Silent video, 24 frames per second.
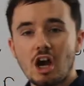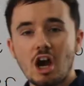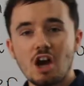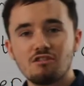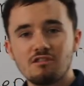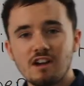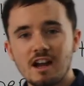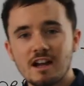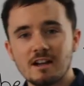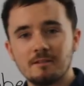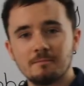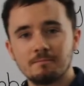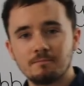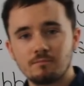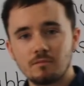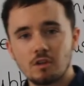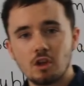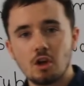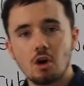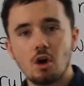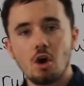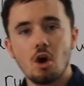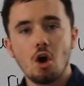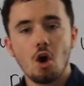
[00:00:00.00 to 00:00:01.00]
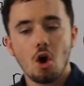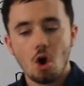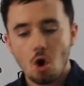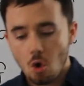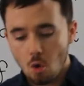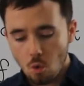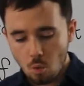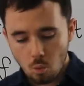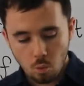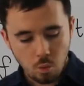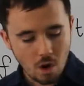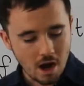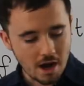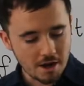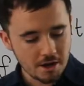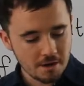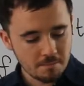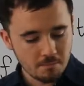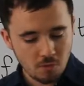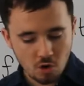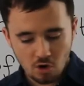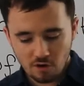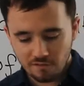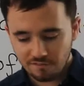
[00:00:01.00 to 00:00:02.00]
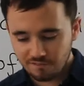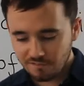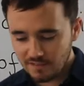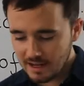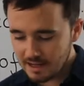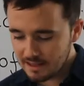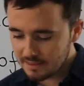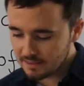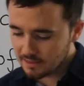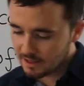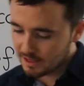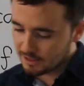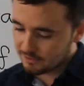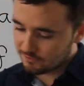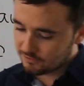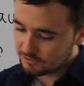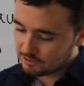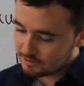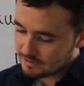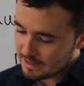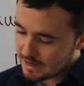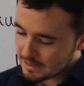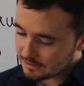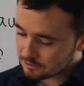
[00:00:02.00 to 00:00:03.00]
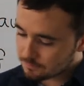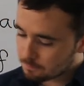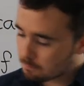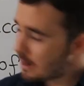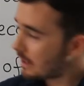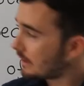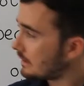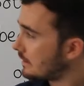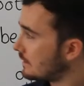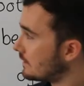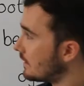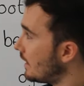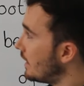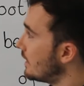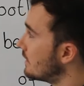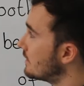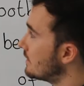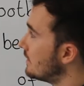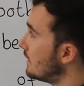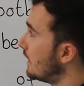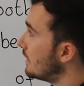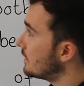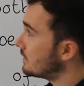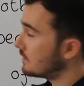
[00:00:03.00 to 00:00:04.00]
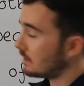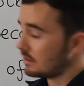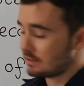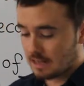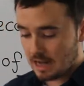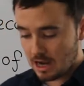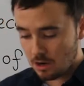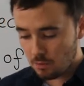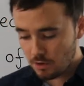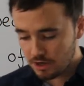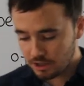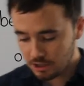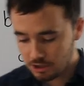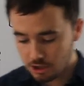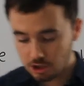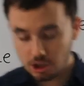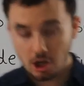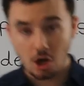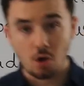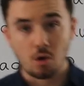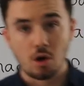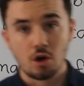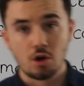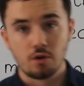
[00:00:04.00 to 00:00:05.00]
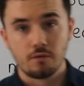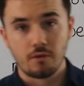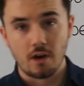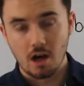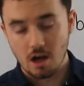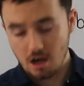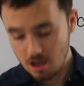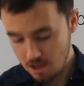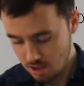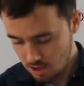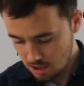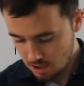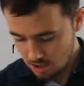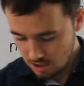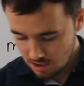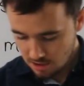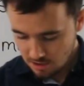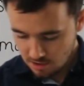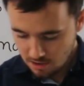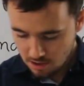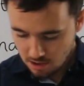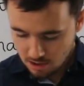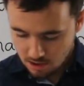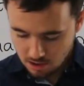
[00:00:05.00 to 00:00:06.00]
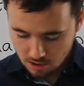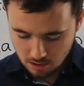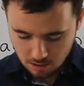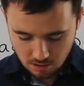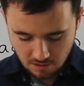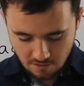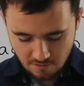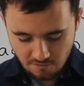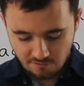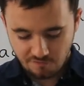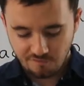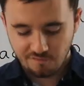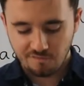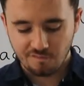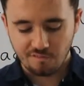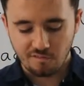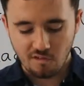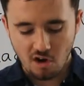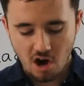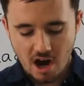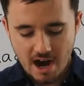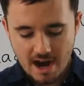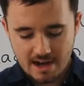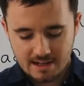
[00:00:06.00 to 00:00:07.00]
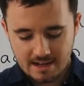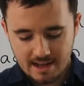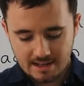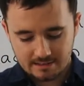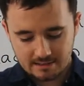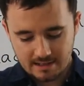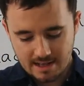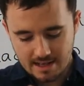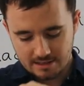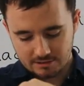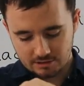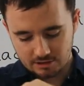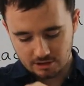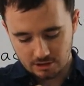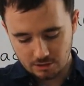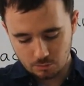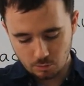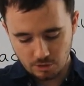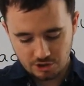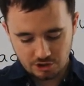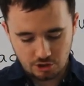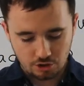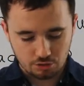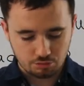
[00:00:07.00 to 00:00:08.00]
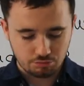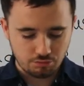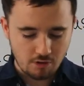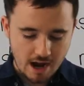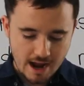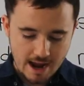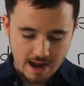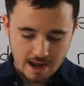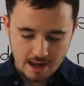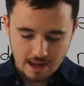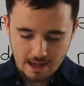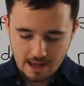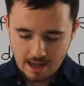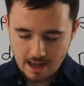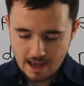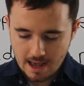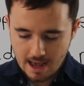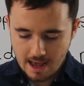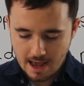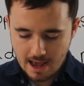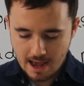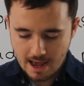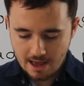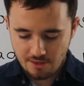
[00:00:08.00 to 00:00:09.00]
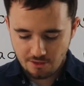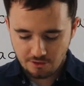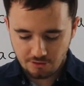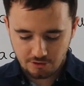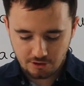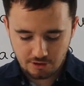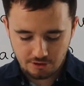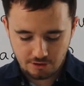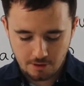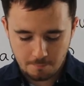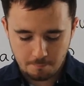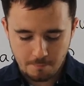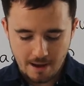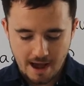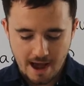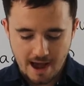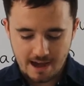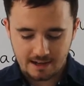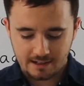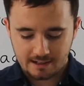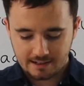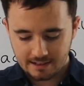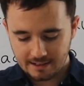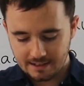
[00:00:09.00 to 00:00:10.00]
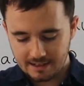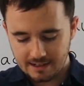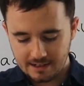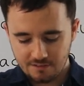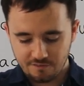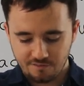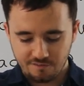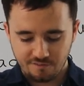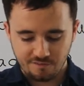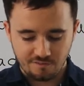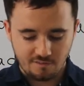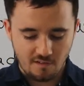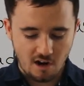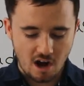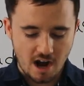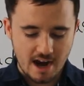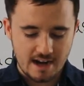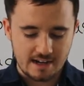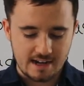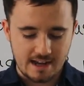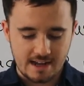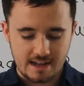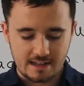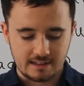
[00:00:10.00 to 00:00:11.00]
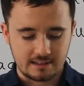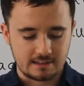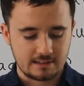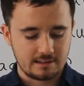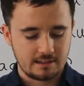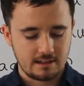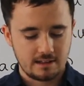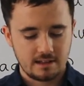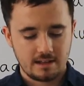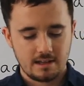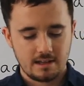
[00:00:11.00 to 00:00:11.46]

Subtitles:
All right. One more thing then. So that's Monday's lesson. Now we're going to go over Friday's lesson, which is right at the back in Friday's